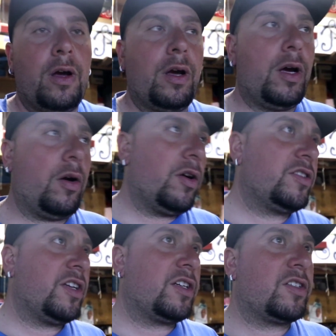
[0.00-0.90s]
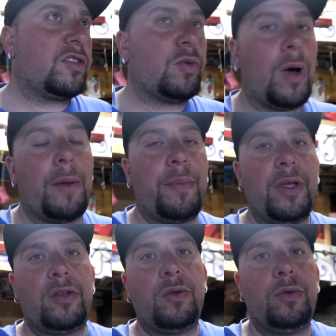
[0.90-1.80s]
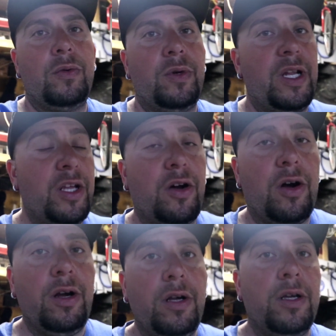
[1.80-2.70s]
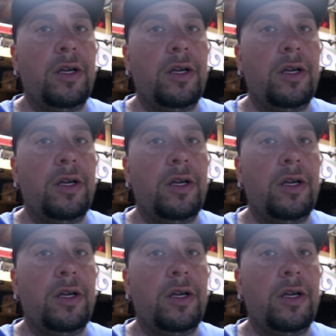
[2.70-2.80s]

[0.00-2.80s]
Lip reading: RSX swap into any car,